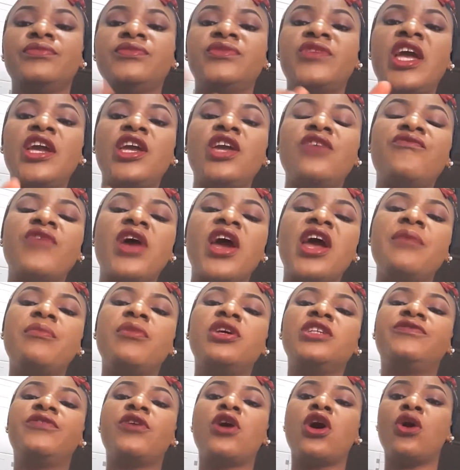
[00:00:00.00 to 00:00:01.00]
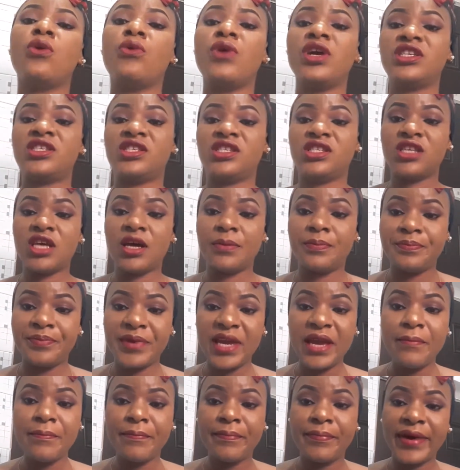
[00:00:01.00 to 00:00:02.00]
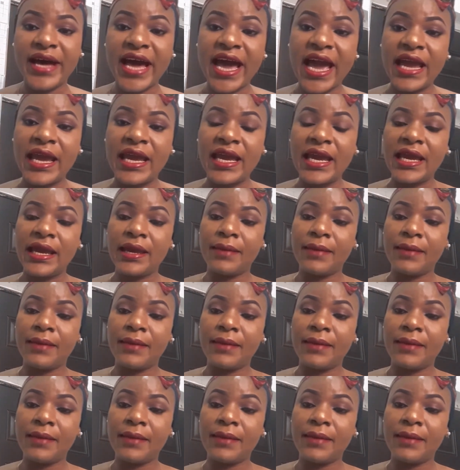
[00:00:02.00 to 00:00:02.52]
Thank you very much for always stopping by